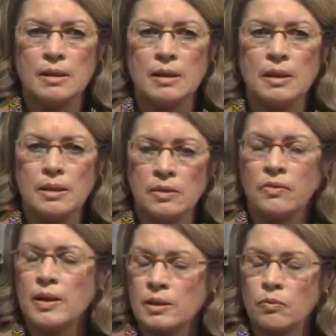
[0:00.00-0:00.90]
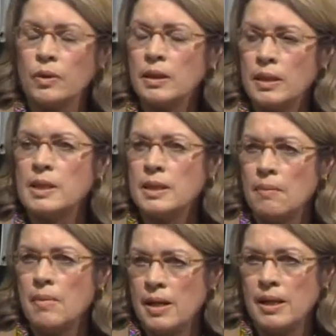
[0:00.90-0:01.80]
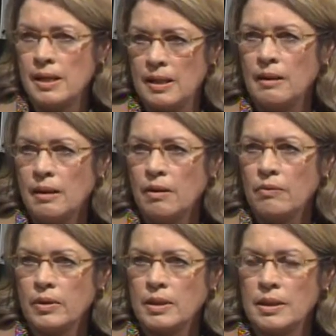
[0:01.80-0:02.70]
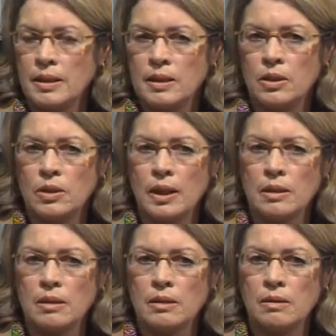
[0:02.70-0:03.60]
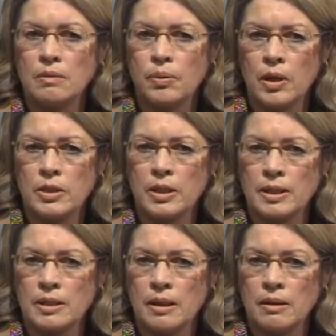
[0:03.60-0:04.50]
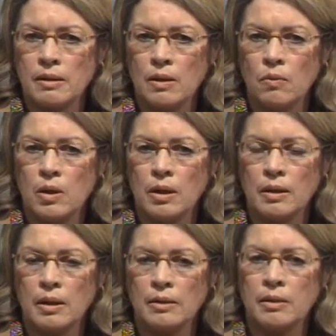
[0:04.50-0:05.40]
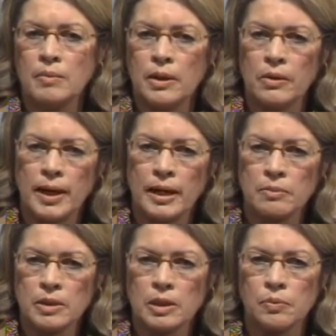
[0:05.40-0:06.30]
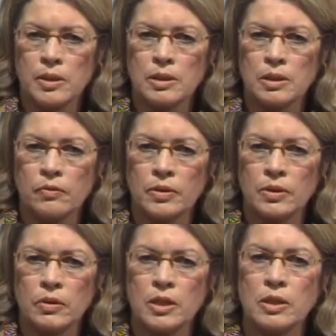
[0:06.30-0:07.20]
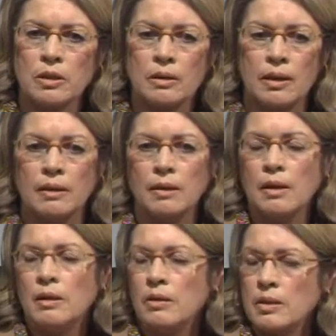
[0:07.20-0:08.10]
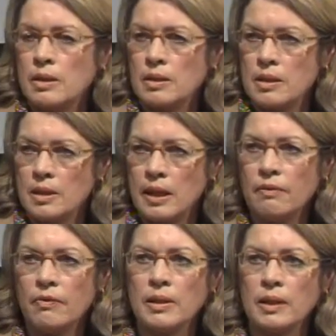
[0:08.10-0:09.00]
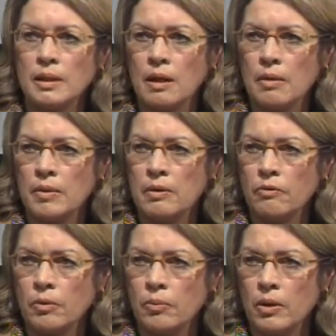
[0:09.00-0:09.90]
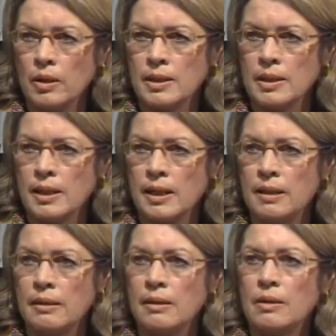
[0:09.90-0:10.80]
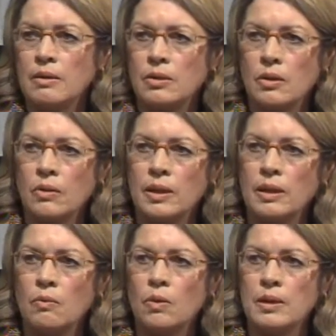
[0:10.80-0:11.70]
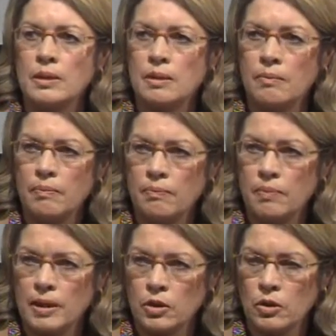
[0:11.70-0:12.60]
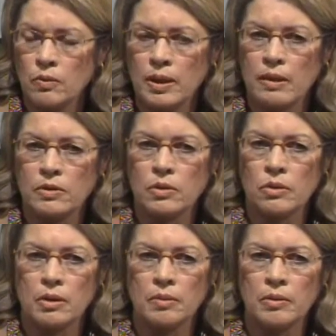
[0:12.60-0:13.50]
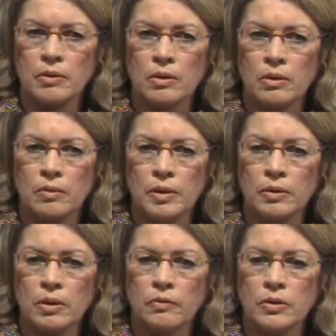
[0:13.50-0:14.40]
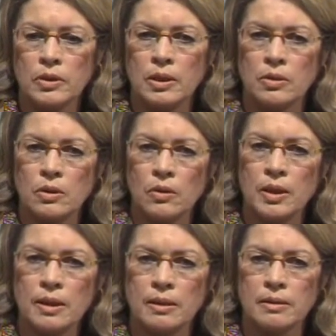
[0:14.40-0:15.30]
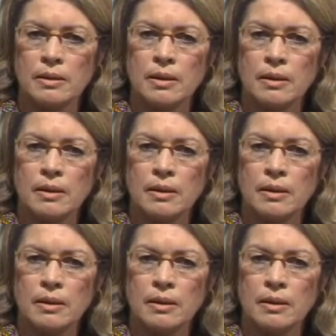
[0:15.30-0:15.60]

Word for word: it's really easy money for the city to get projects done that they want. I think Mayor Adams expressed his frustration that there isn't state funding coming for Portland State, so he wants to make sure we have a strong urban university, so he is